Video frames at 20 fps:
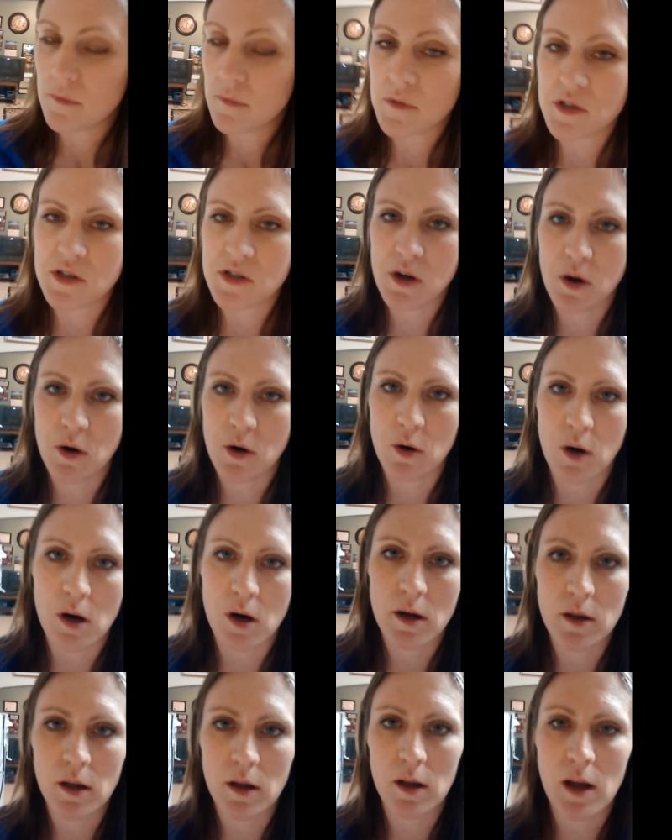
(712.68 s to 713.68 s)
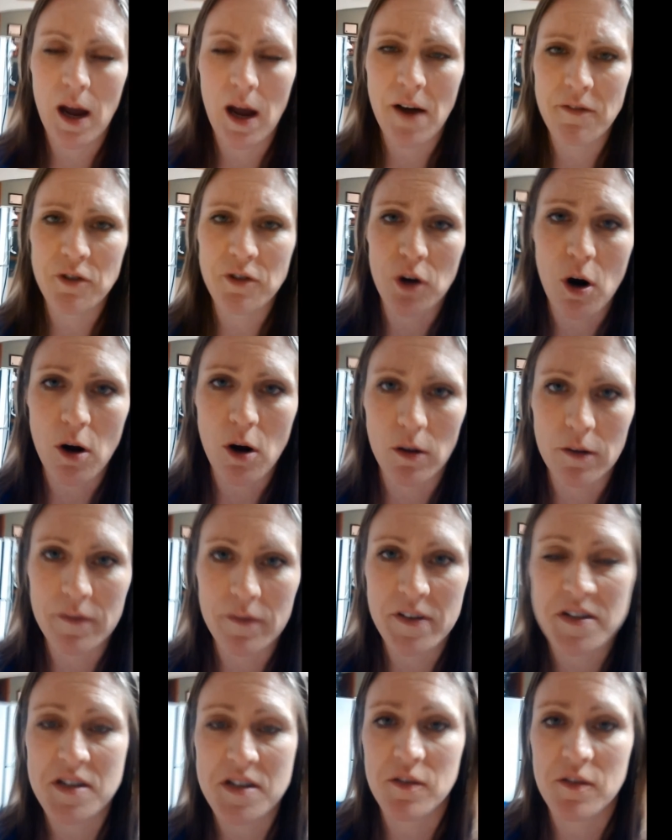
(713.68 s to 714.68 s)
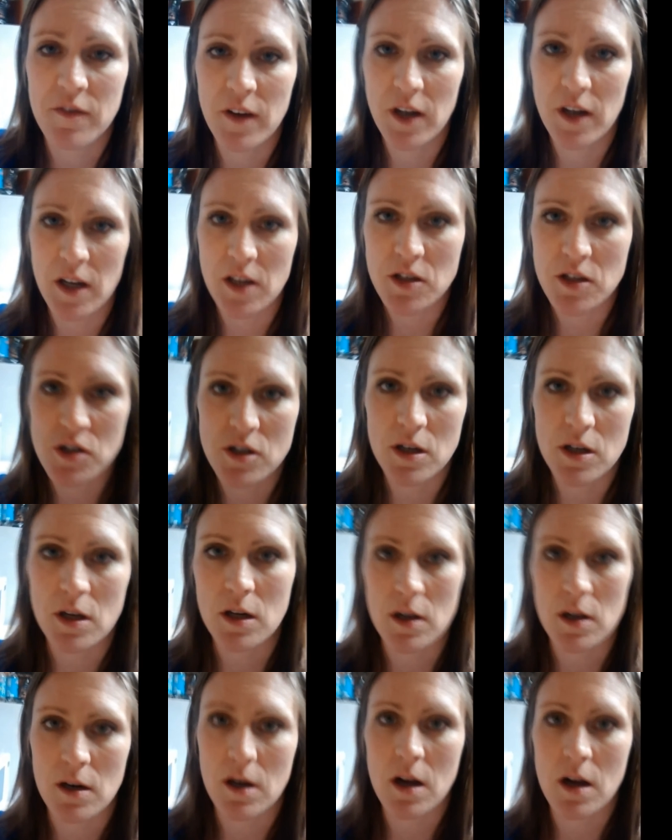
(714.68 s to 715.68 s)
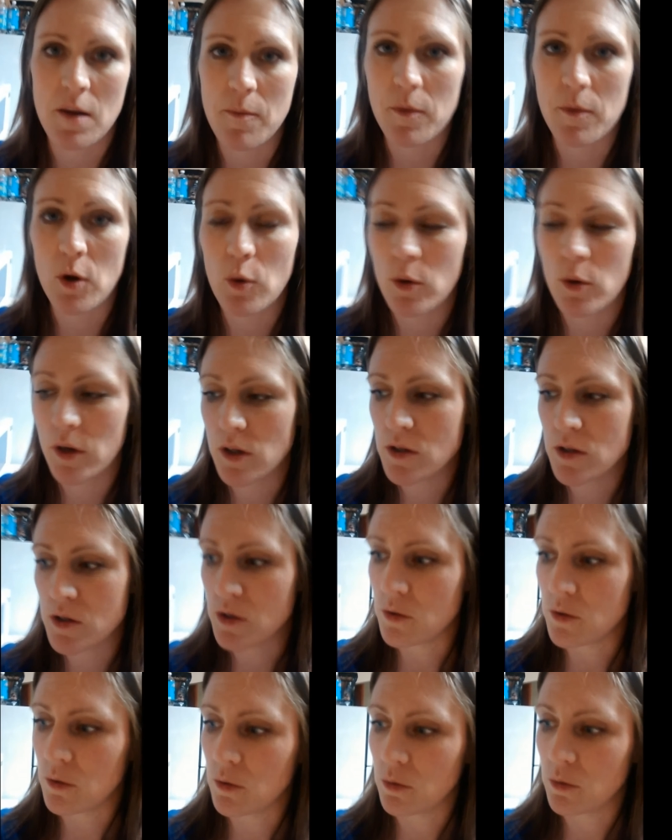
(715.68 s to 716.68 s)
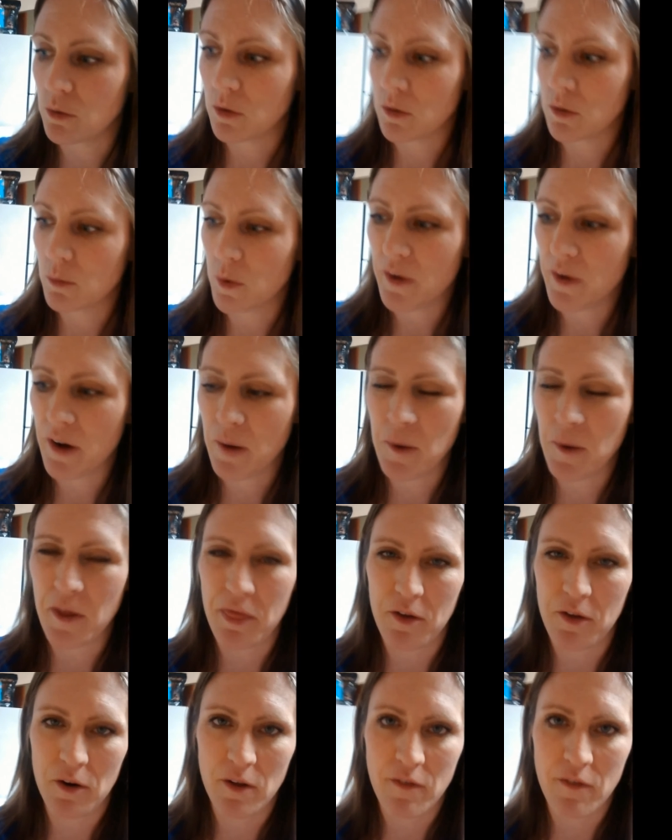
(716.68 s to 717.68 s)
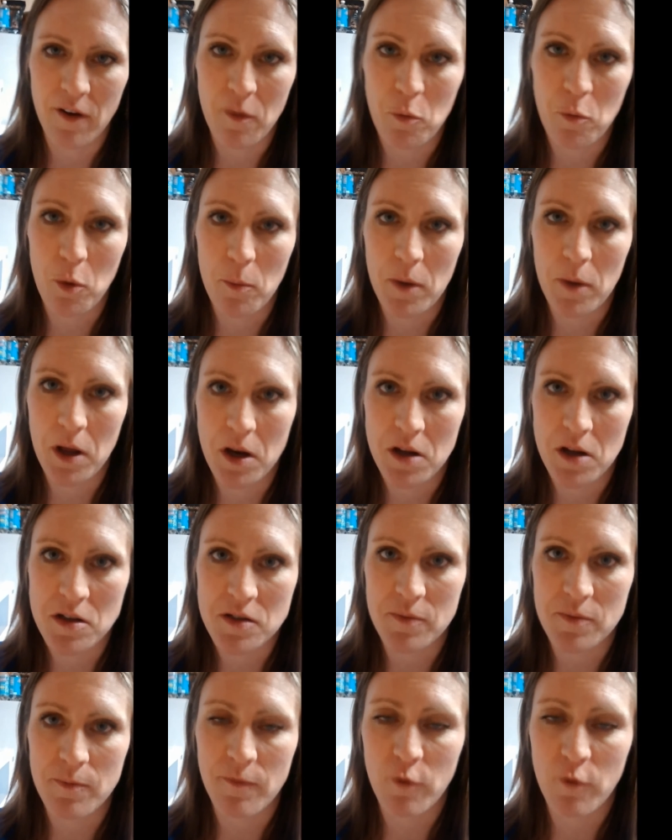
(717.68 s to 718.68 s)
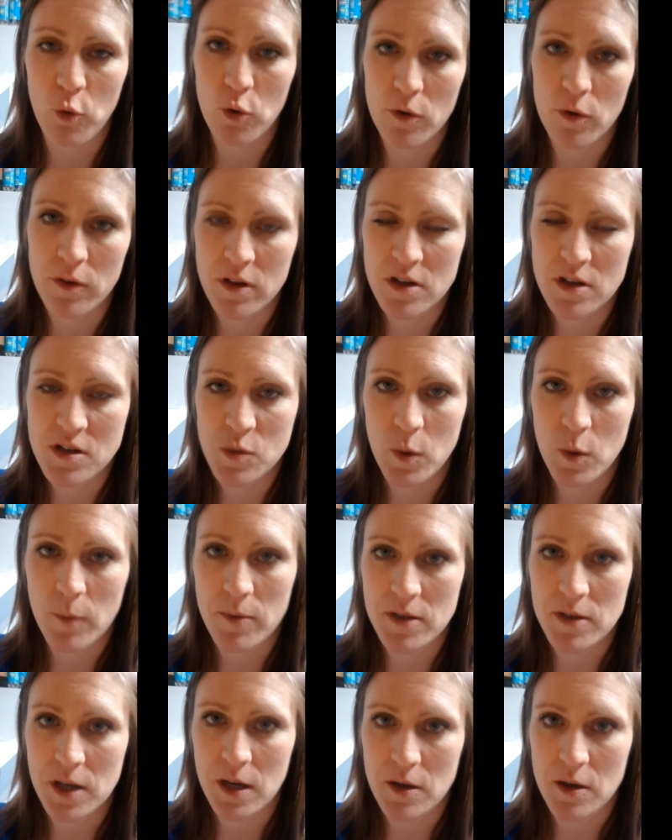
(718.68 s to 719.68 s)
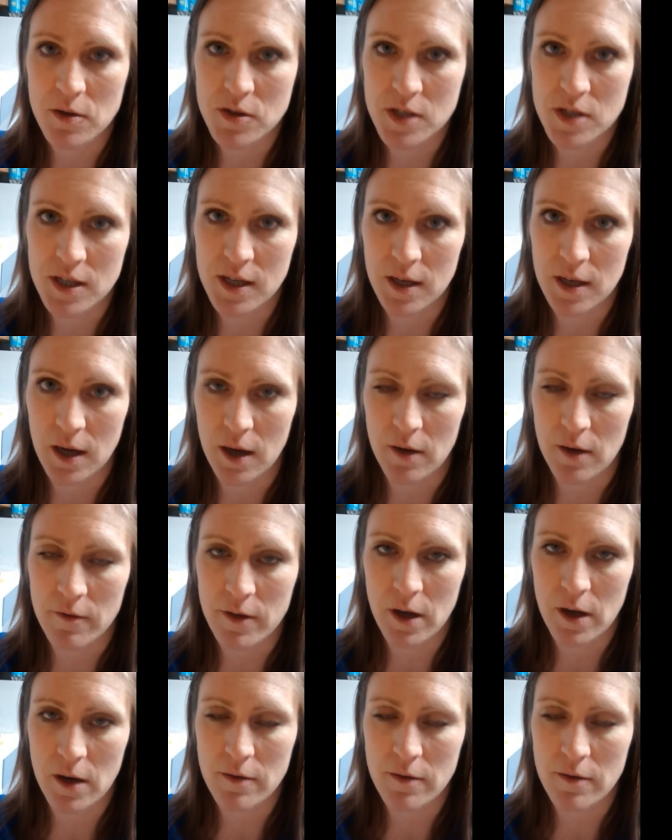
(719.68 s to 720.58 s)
So after all of this is finished, we got about 35 more minutes for the sweet potatoes to get out of the